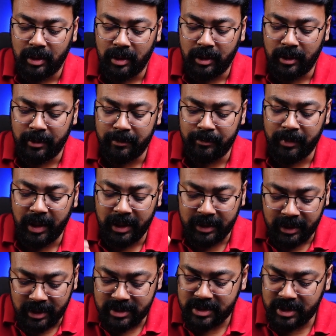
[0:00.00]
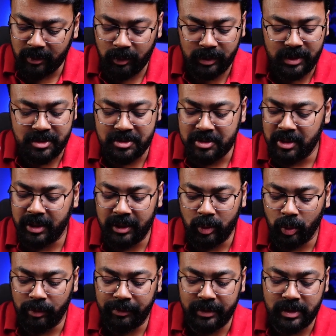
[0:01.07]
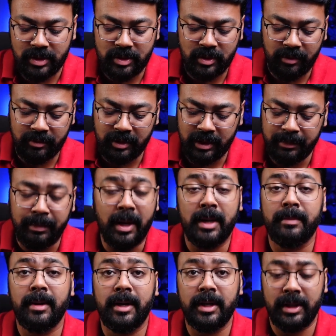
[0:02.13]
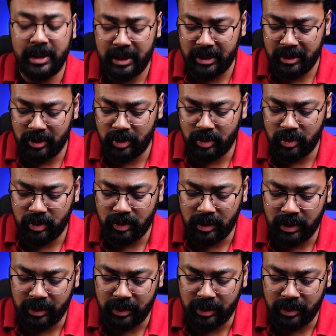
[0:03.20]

Um, it does come with these really cool features of the parametric EQ.